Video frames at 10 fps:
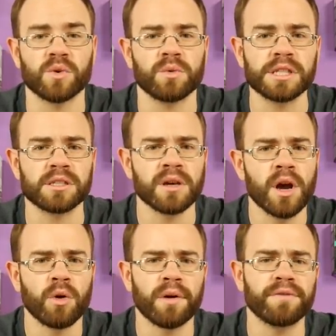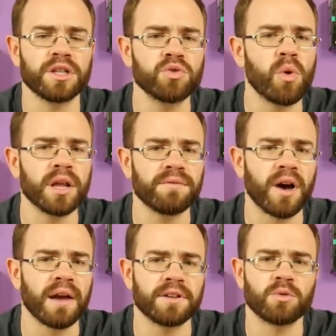So it's roughly
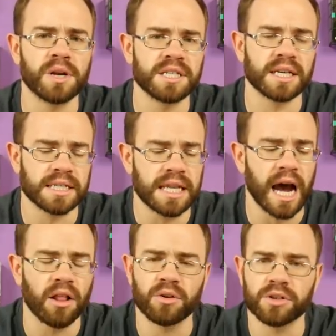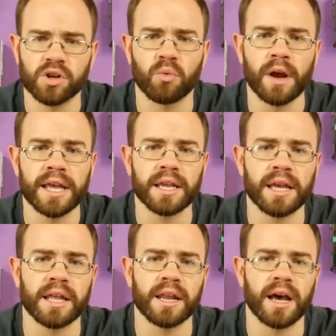25 to $26, so right
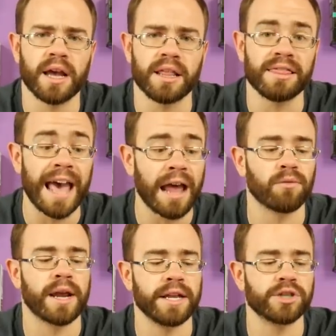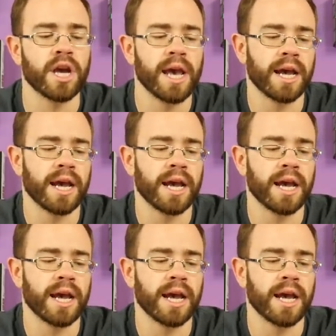in, uh, in that range.